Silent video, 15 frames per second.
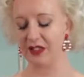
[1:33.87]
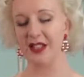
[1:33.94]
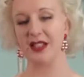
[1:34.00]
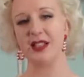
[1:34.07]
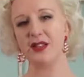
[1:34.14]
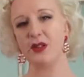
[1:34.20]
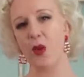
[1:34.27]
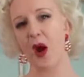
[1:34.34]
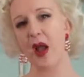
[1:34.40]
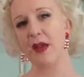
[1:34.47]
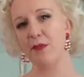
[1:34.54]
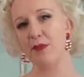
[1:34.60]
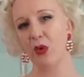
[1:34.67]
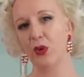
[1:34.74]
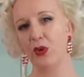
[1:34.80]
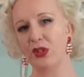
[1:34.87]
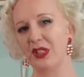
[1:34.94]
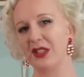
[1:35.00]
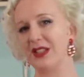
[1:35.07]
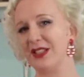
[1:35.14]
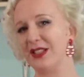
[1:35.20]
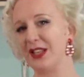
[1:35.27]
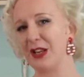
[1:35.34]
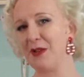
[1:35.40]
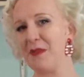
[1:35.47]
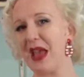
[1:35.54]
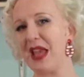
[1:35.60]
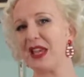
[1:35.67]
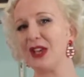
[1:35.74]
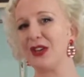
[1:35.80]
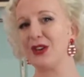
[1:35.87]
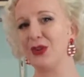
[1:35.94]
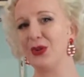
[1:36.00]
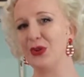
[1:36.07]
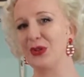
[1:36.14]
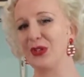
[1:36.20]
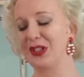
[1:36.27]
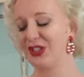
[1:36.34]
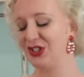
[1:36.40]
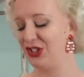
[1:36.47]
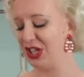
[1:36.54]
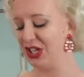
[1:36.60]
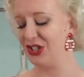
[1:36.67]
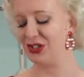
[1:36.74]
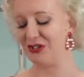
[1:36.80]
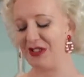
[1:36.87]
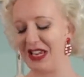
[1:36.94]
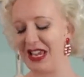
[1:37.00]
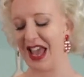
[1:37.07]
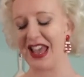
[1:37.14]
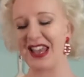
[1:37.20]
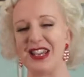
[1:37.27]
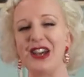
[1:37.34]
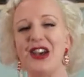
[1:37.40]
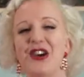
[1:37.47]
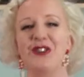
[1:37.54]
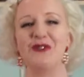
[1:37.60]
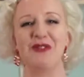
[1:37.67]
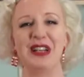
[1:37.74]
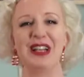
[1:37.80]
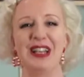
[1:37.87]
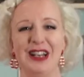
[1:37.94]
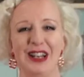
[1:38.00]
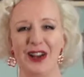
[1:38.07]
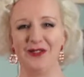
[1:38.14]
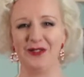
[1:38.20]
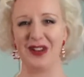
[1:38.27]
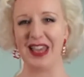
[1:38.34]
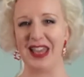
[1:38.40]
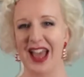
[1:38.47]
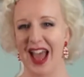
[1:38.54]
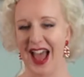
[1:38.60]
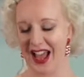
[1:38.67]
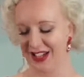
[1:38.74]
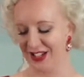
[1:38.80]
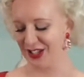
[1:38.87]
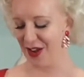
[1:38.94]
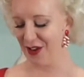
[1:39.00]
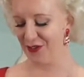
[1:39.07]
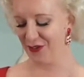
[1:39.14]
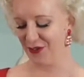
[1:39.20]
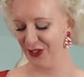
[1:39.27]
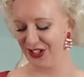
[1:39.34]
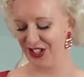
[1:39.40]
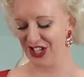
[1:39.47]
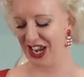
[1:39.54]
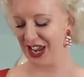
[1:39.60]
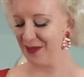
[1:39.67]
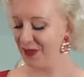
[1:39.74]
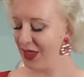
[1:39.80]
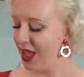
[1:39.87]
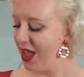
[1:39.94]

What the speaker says: This is quite important. This is going to make your gingery cake really lovely and fudgy.